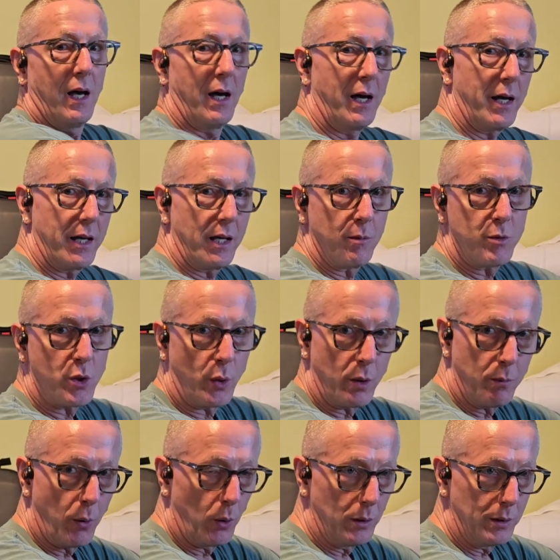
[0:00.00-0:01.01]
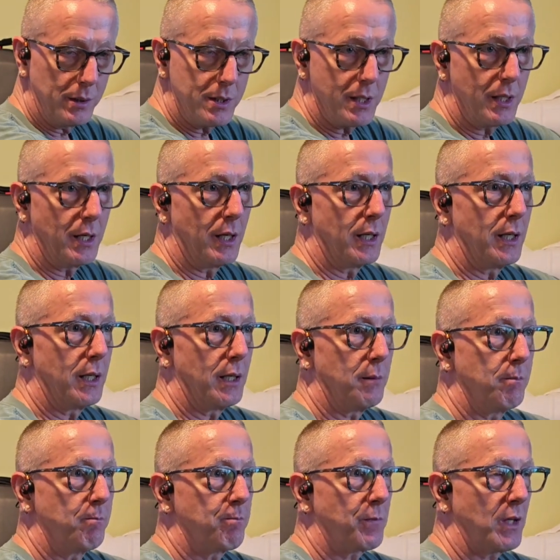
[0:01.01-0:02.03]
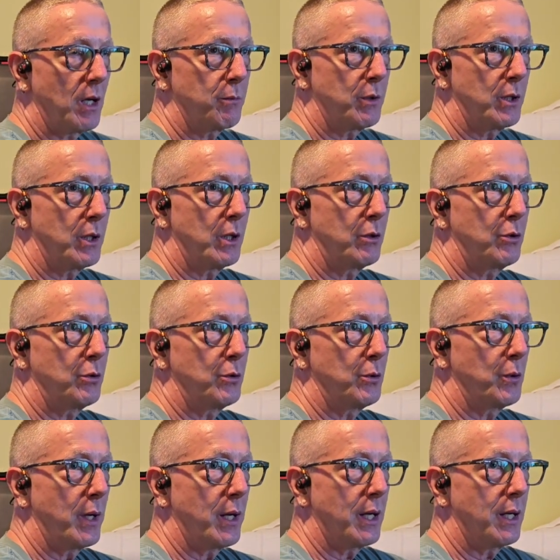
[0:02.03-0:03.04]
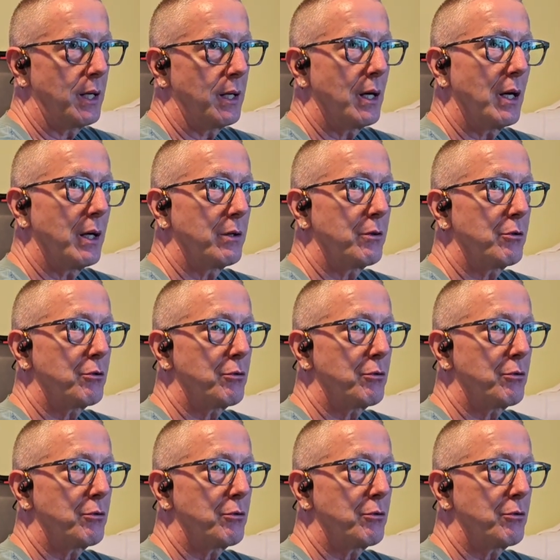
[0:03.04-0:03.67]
Hi, I'm Tony Poland. I'm going to do a